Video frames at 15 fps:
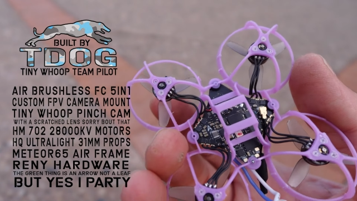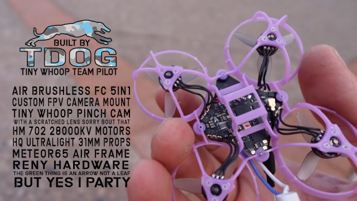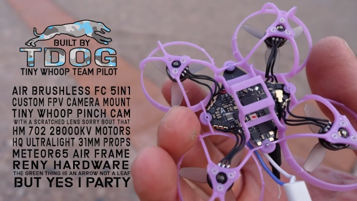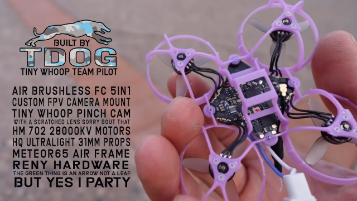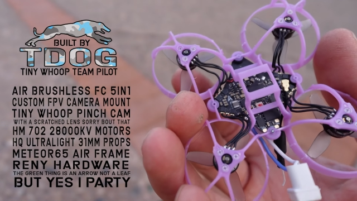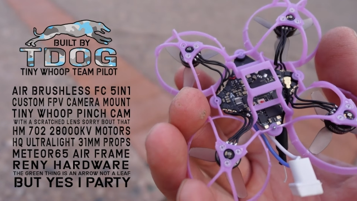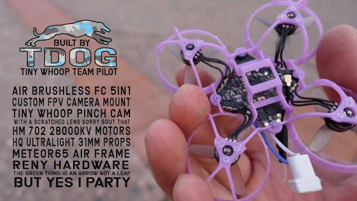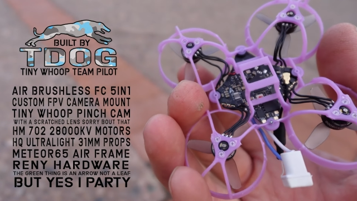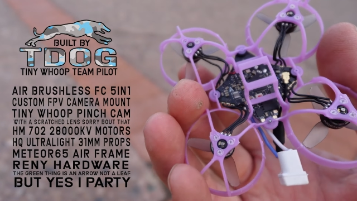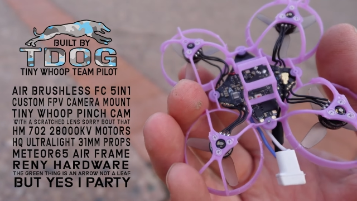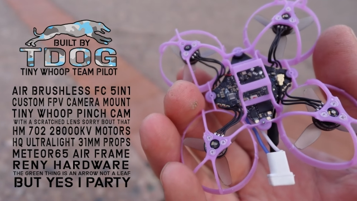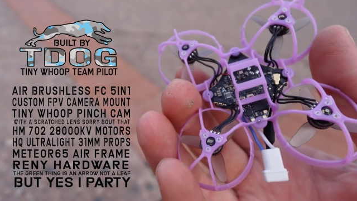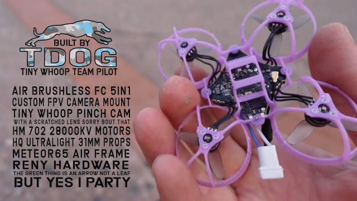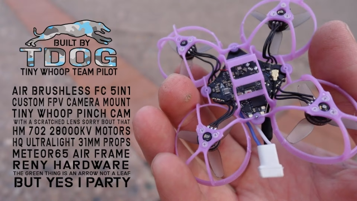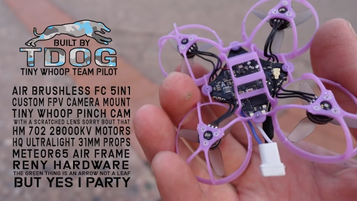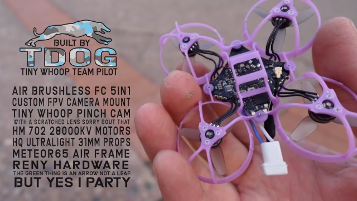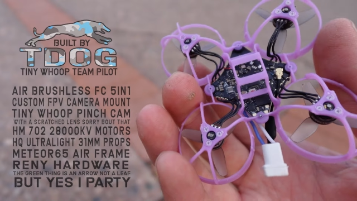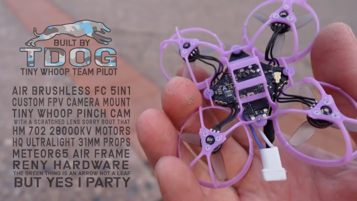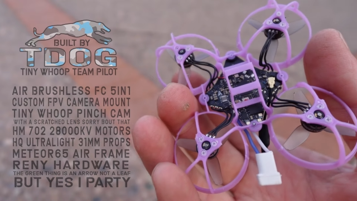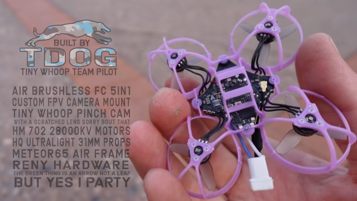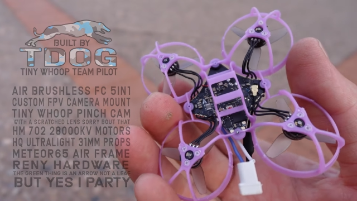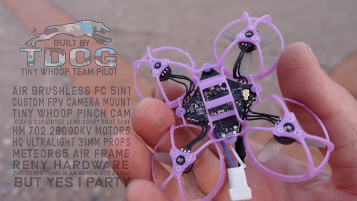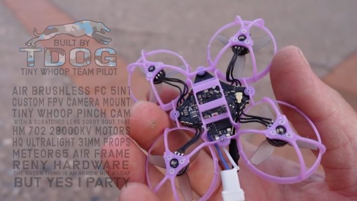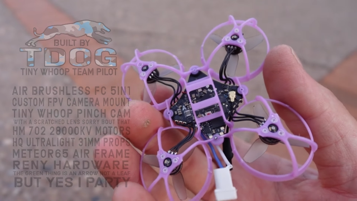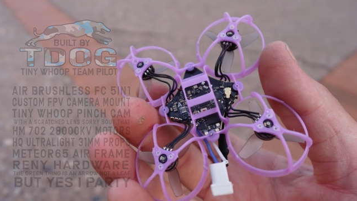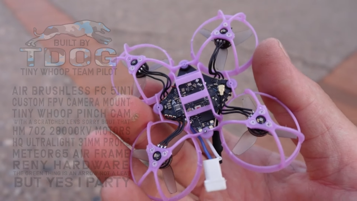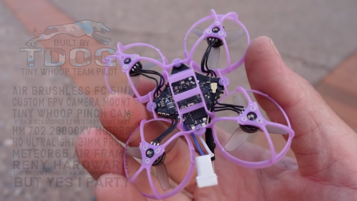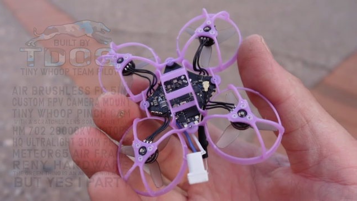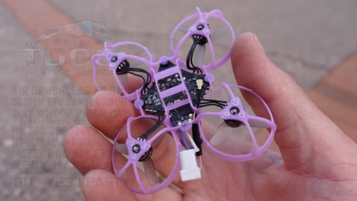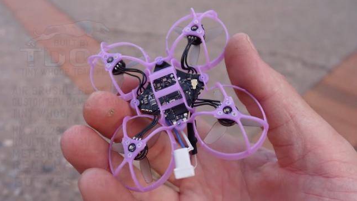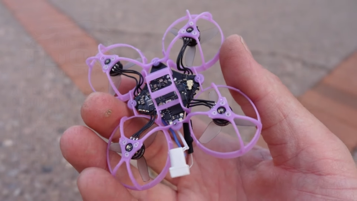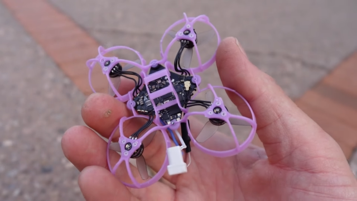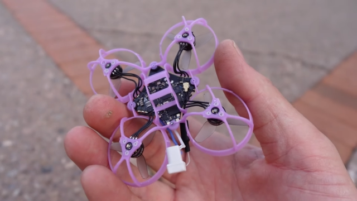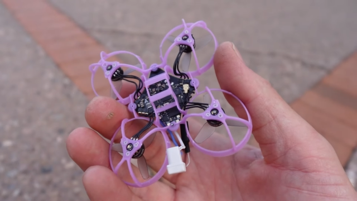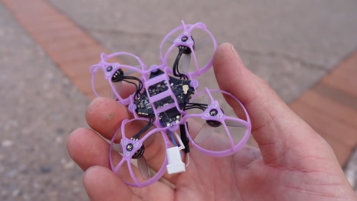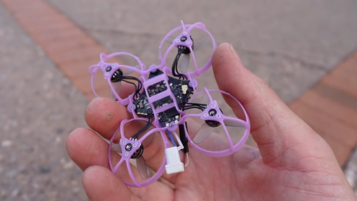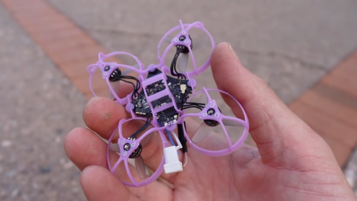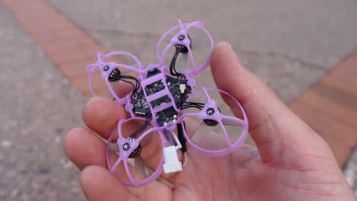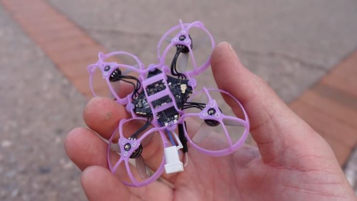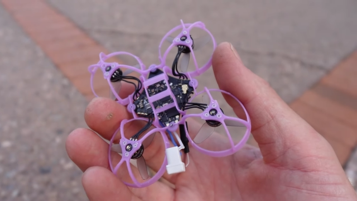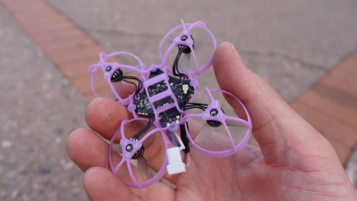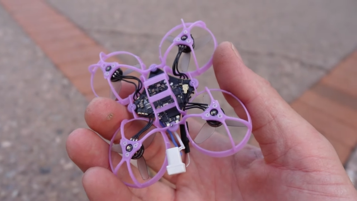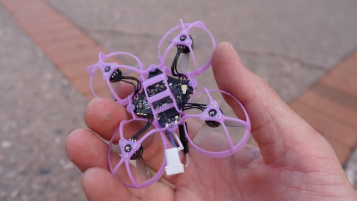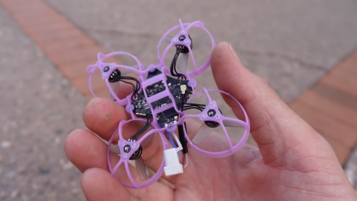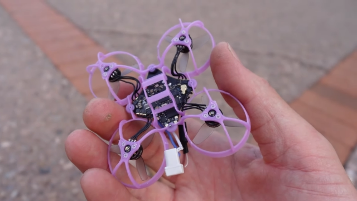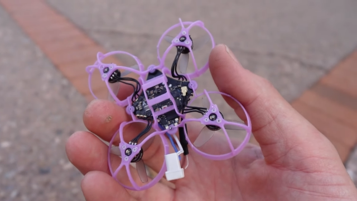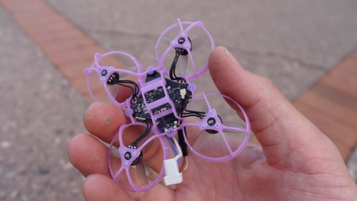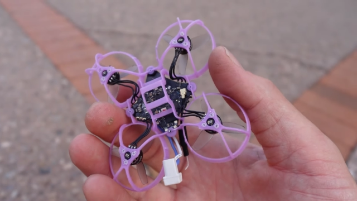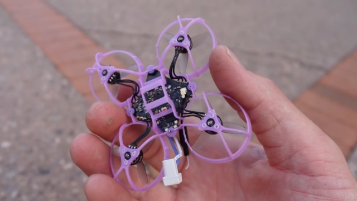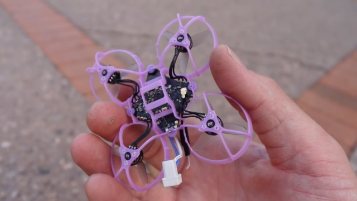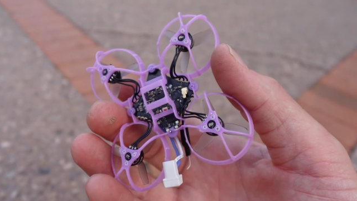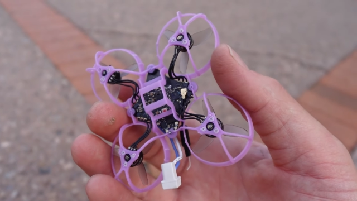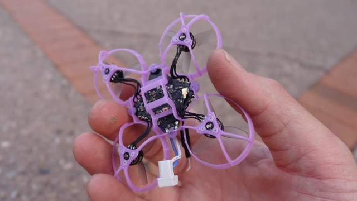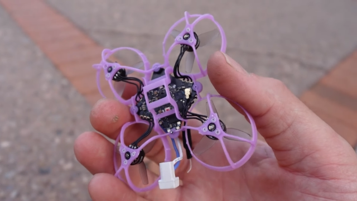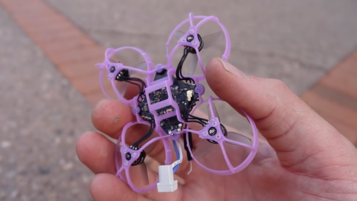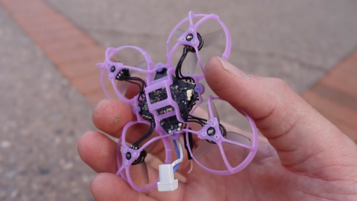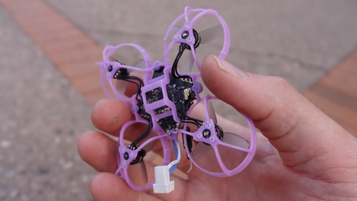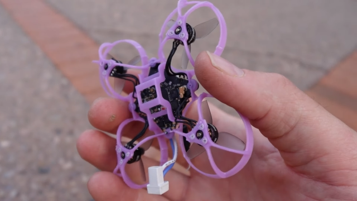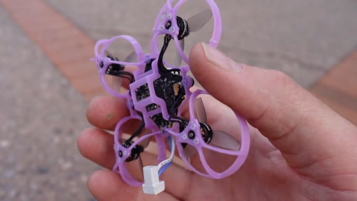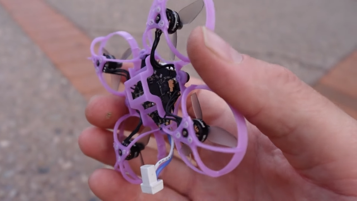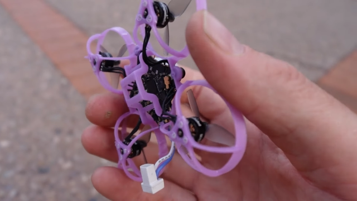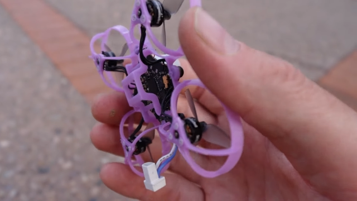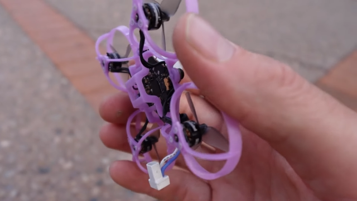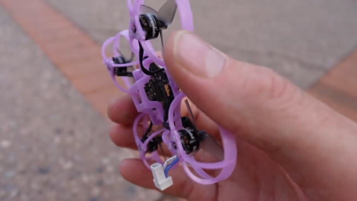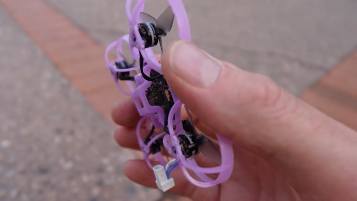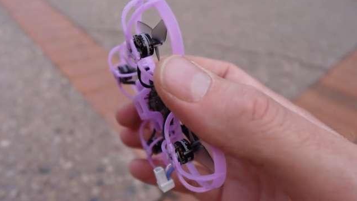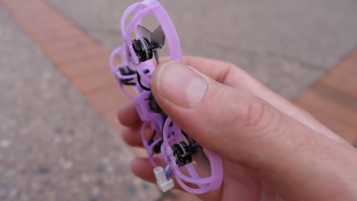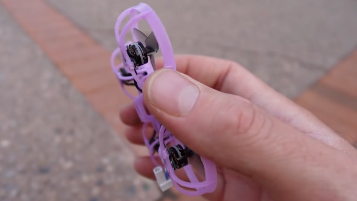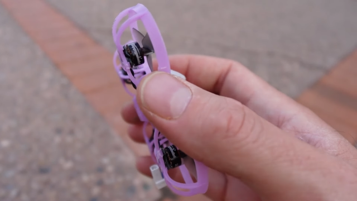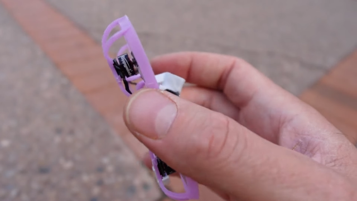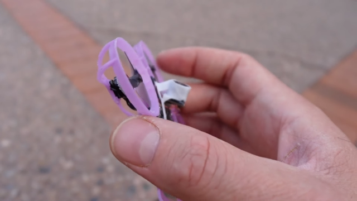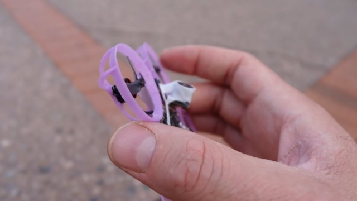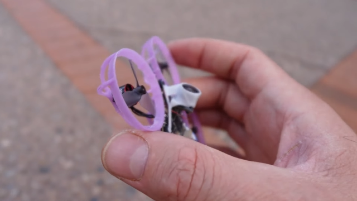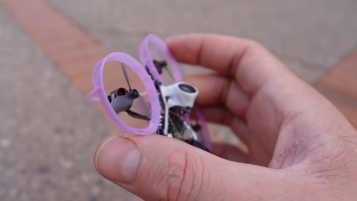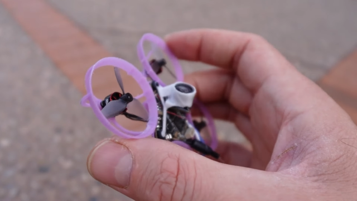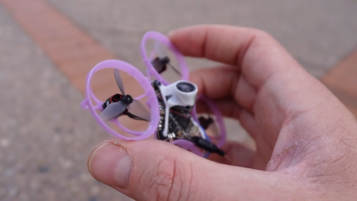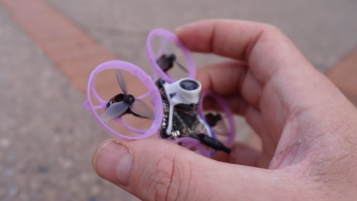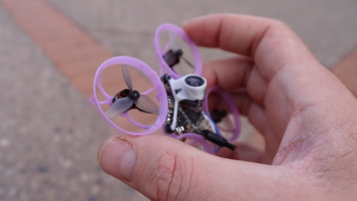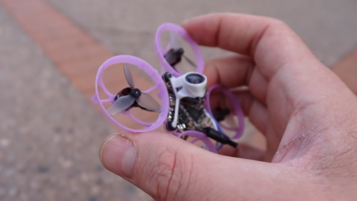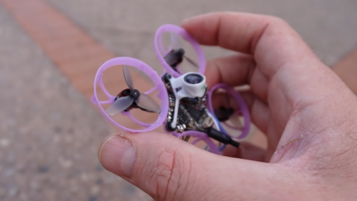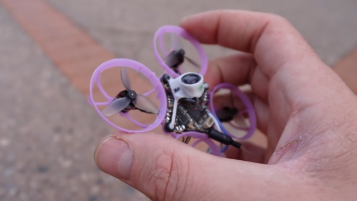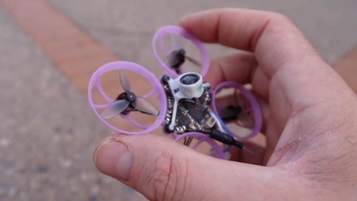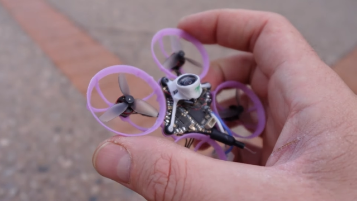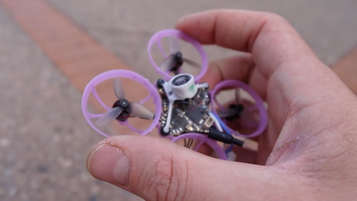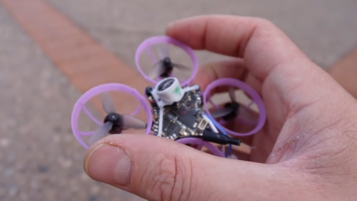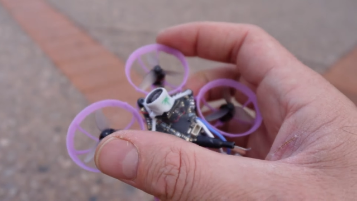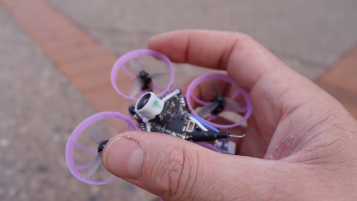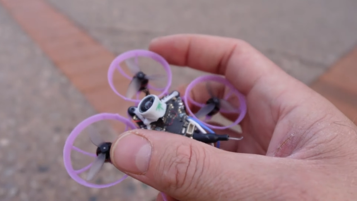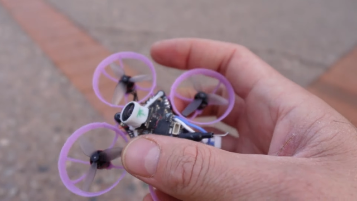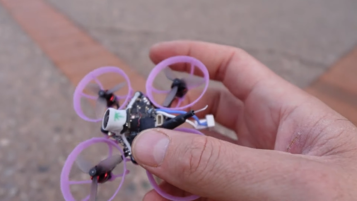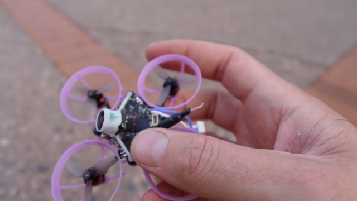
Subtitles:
Nobody's mouth can be seen.